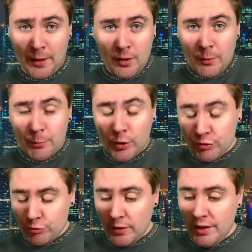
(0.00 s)
Because
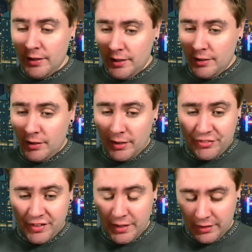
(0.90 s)
really, I've
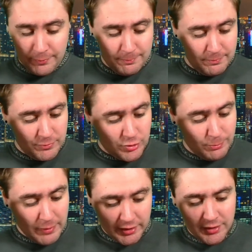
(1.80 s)
said it to
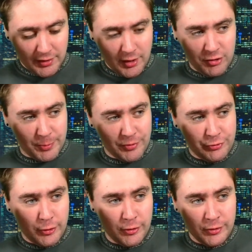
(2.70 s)
many of the guys before,